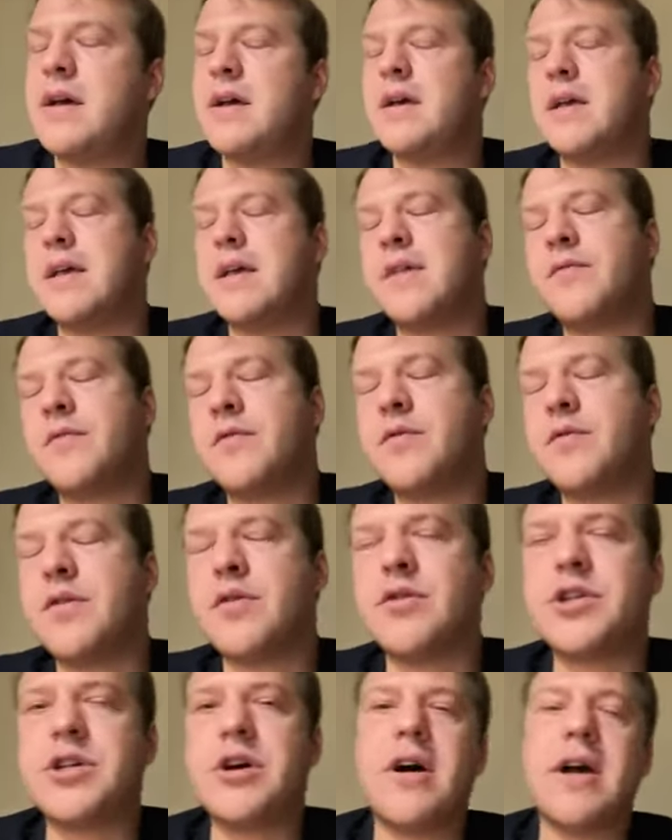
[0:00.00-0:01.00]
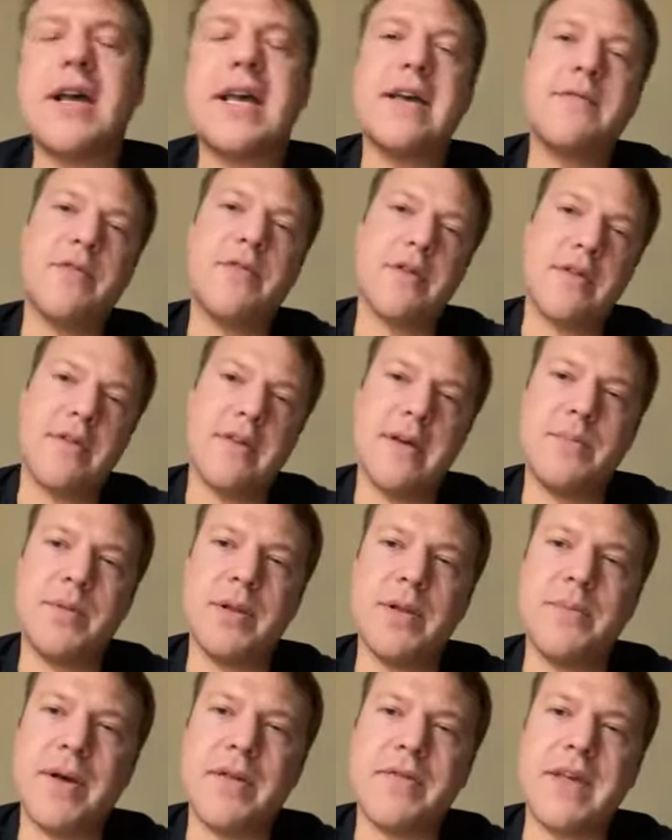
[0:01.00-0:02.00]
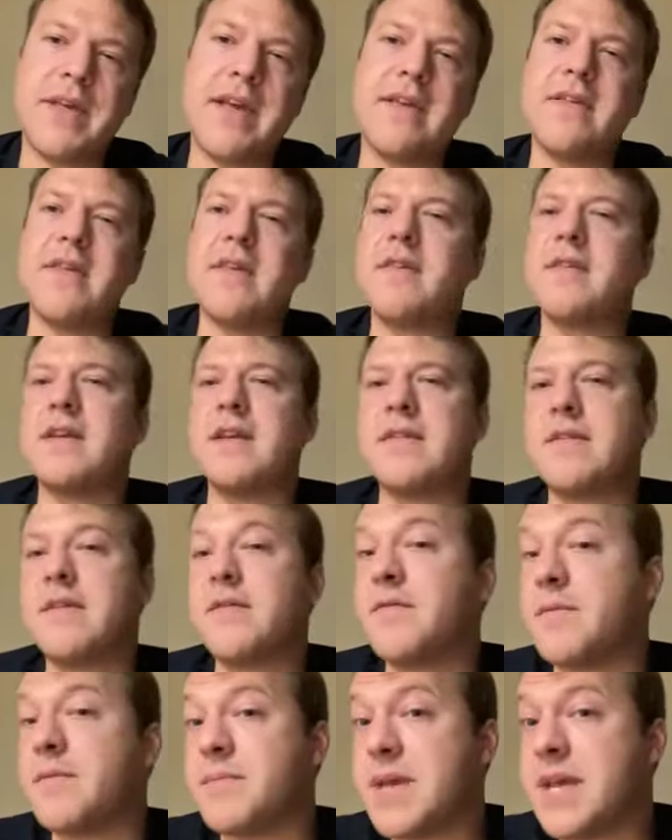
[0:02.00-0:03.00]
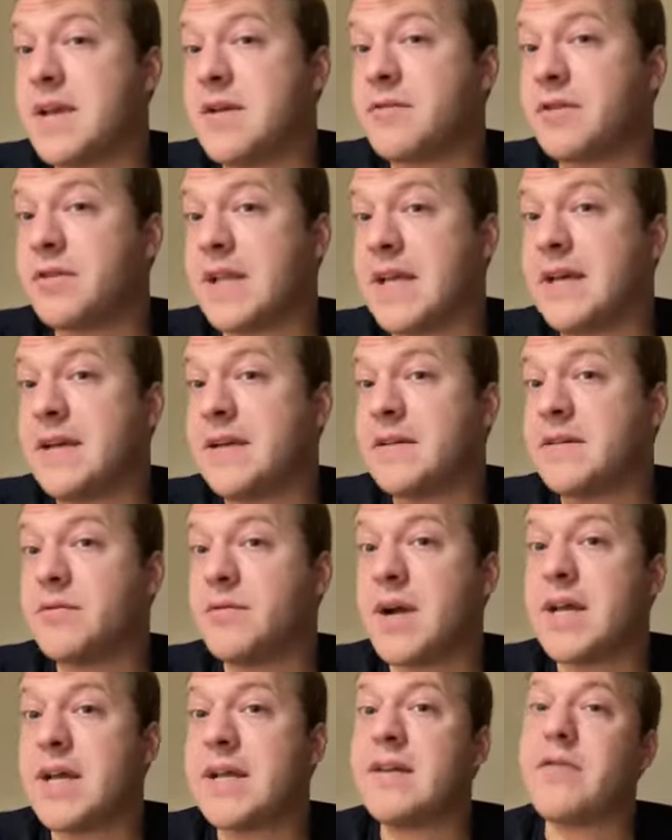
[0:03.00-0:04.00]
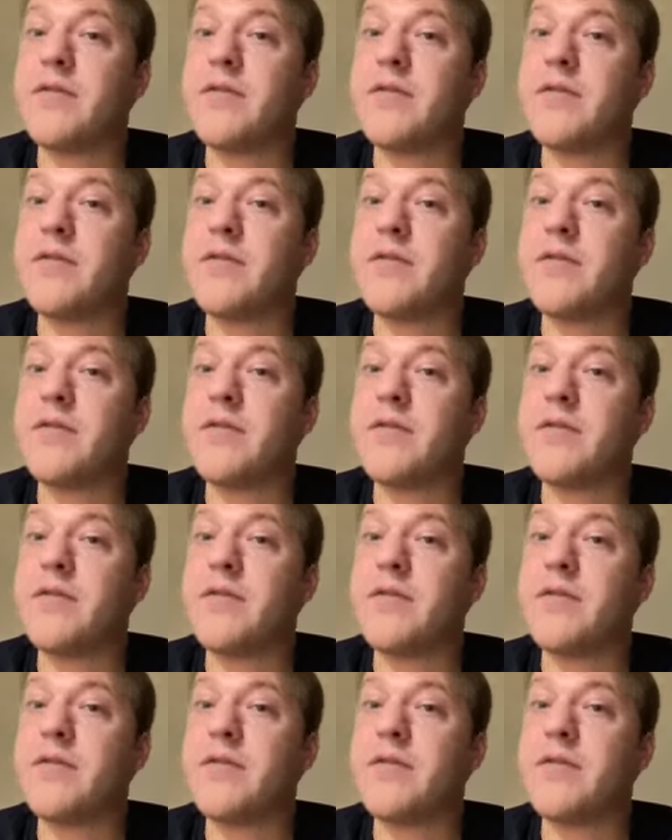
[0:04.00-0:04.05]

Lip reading: if you're talking, for example, about the existence of the Pure Land, right?